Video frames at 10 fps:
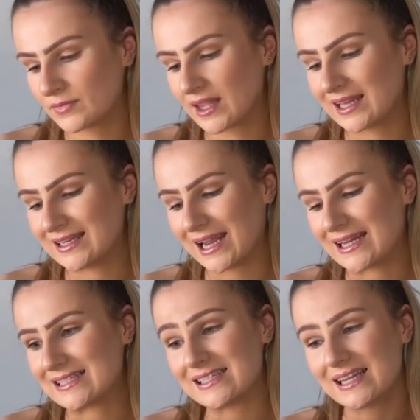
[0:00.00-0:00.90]

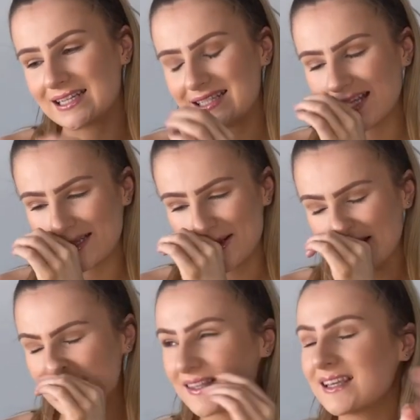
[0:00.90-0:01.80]
19.99 so I do
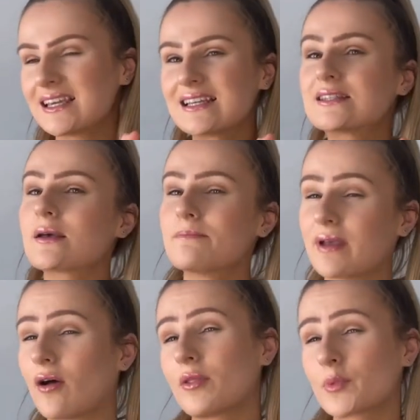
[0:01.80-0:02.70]
think it's a bit
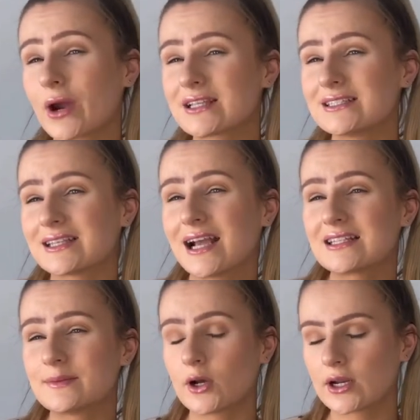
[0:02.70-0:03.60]
on the pricey side to
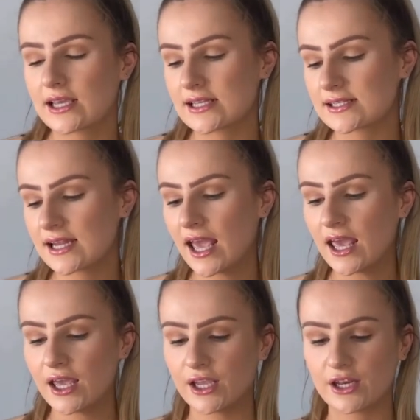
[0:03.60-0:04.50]
be honest
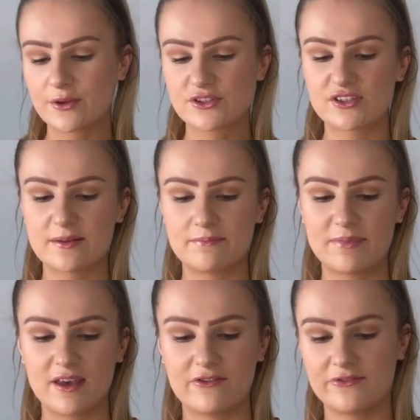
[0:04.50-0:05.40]
you know it's just a bit
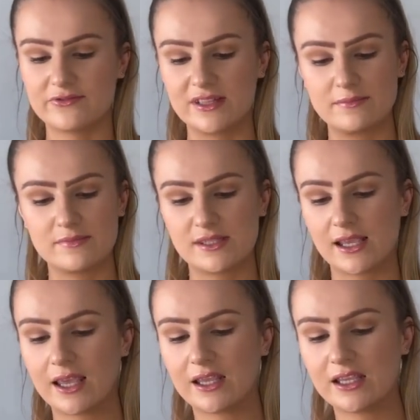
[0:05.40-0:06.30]
of
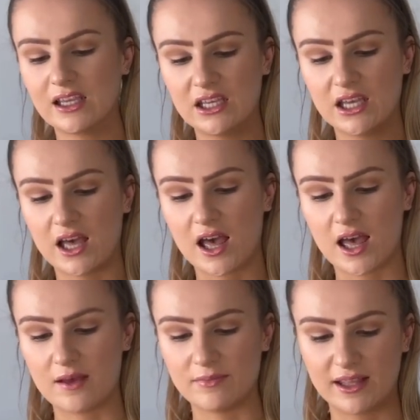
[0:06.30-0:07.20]
flimsy
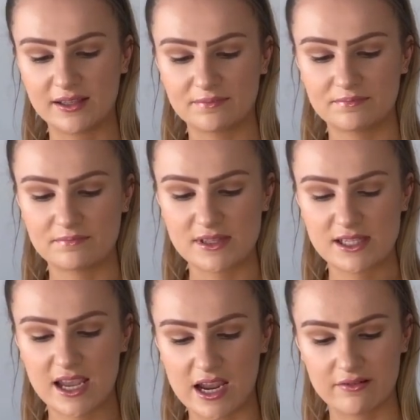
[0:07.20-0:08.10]
um like
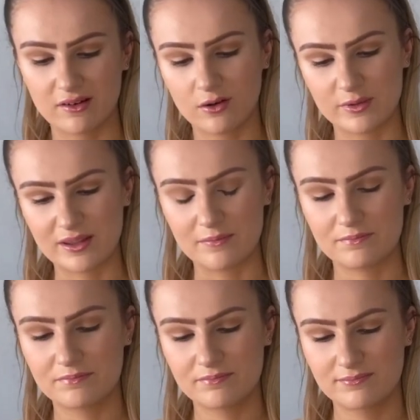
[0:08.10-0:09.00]
material with a
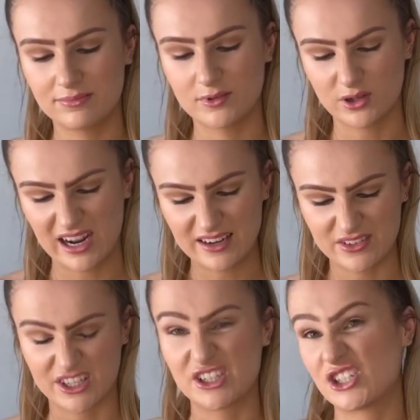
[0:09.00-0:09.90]
kind of
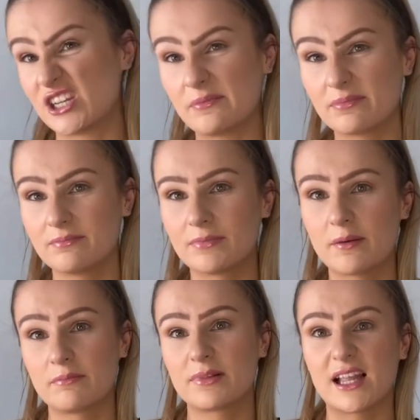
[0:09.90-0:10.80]
like a cheap
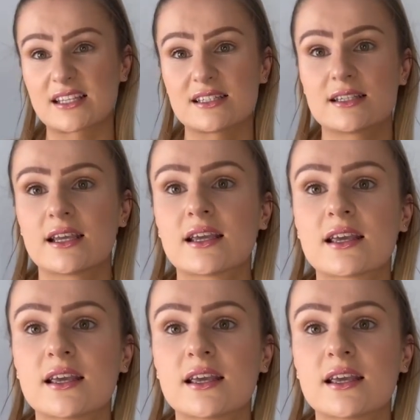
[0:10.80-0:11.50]
plastic